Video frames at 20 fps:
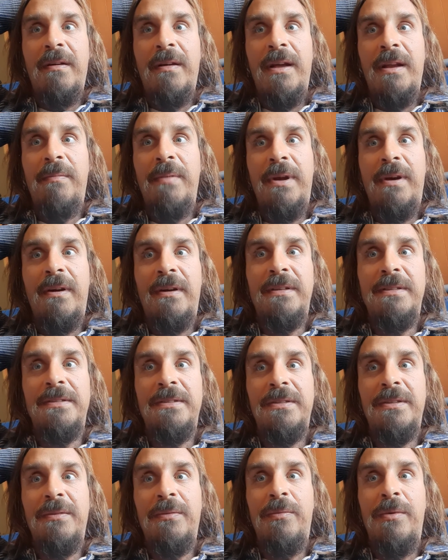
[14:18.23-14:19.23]
And
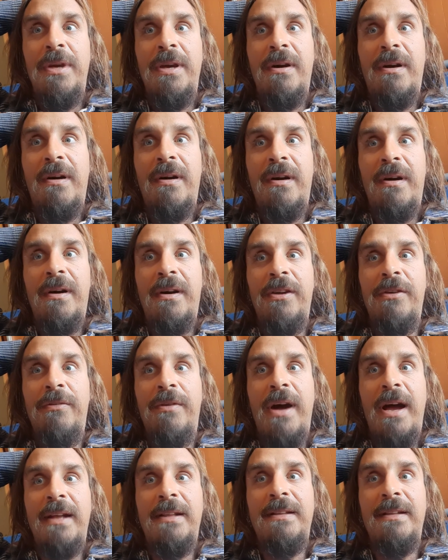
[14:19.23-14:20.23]
because we are
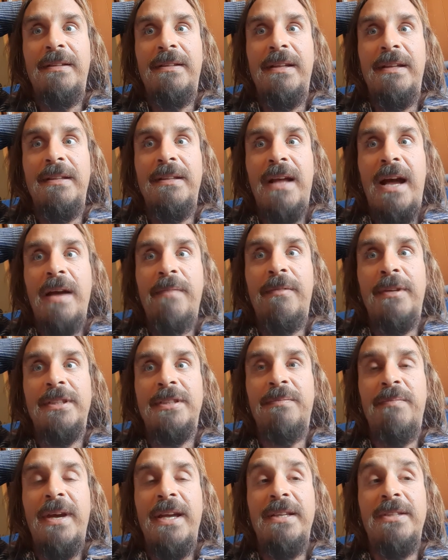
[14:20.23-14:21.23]
united in time and
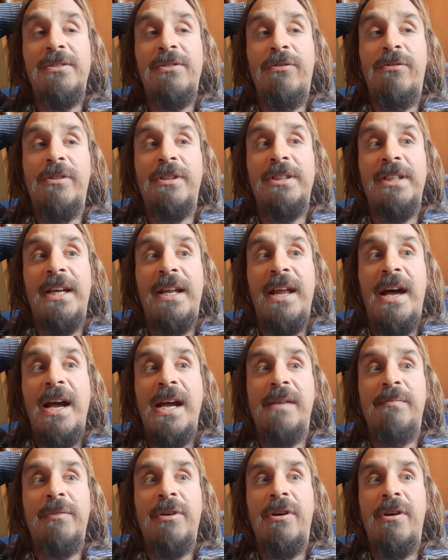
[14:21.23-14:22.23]
space source that I
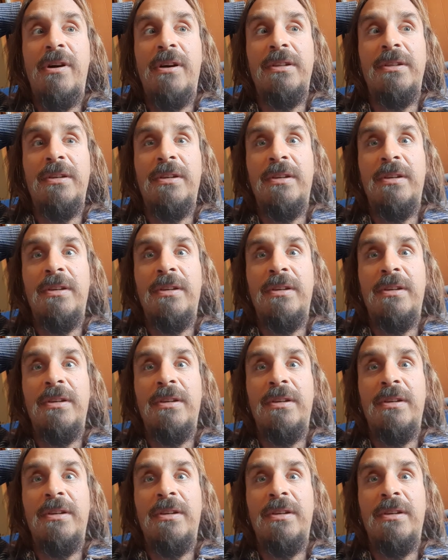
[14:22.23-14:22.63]
am God,